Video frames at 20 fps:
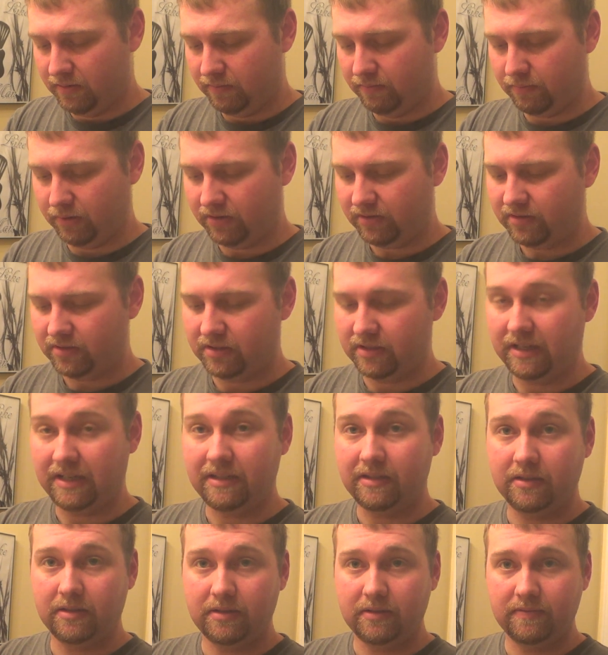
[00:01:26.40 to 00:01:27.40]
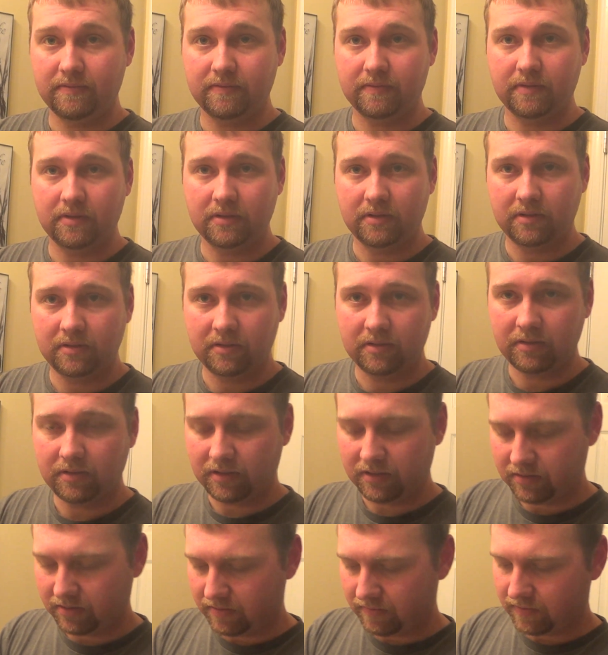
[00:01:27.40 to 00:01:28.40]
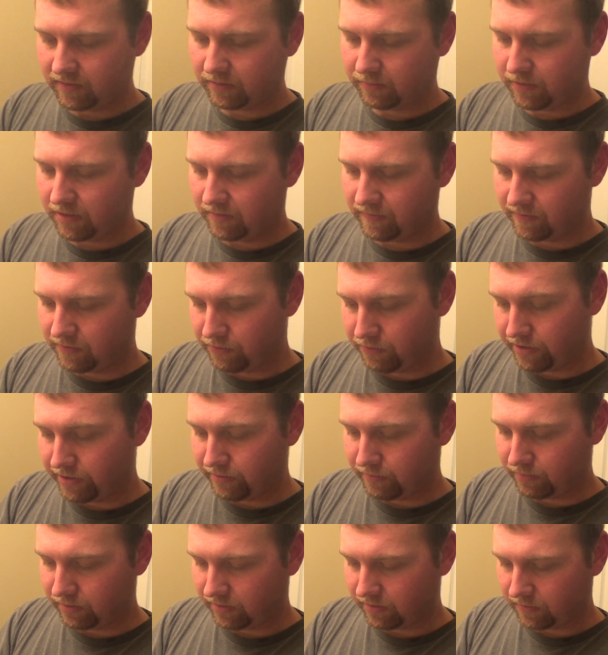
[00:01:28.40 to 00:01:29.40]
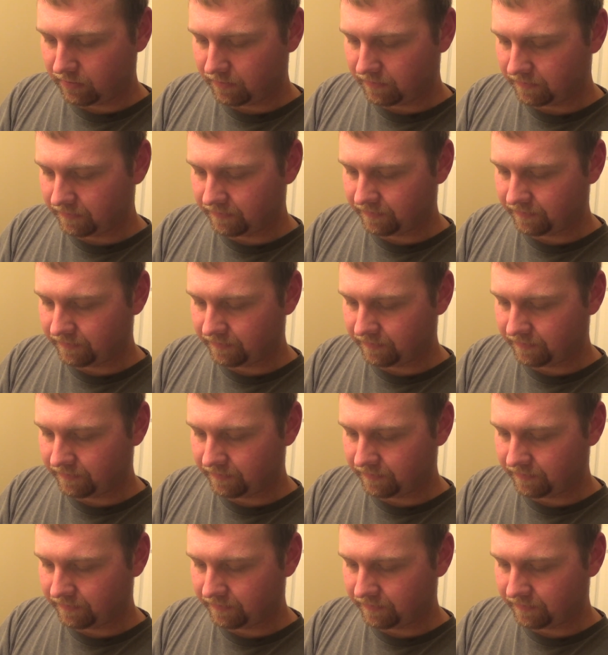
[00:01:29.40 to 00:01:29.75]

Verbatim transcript: Personally, I love I love the smell of grapes, so